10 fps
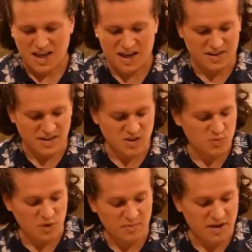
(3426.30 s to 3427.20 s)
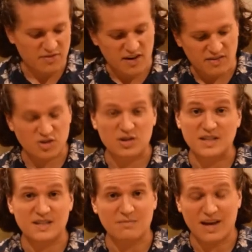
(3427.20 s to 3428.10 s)
Uh, this is one of my favorite
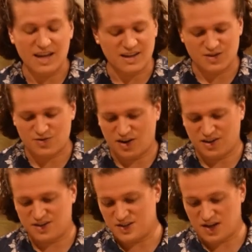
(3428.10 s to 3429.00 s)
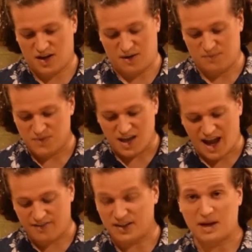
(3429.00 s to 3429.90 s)
treats to make as far as uh,
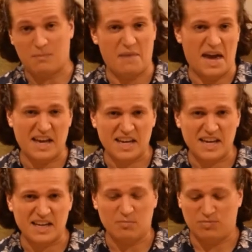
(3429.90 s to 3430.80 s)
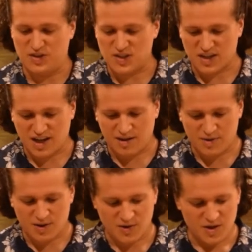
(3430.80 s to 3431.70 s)
having like a bacon and brisket
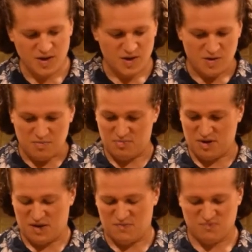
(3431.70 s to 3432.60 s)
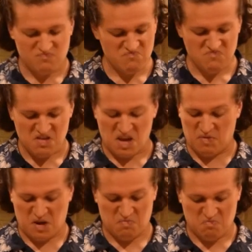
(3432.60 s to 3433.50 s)
combo. But I
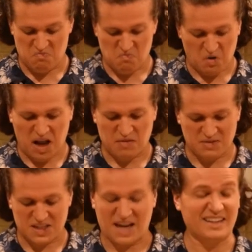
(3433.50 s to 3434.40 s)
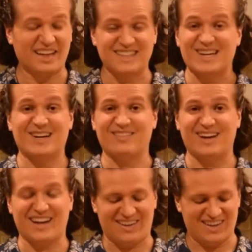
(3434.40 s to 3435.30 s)
mean, when I'm just kind of like taking them
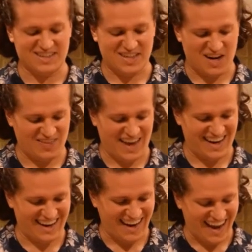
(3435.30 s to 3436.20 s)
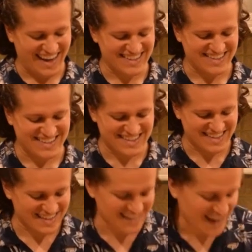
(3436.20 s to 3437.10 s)
right now, you just hear that nice
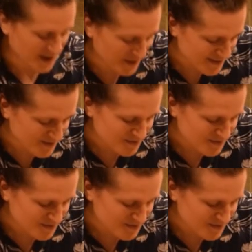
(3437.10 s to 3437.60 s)
sizzling sound.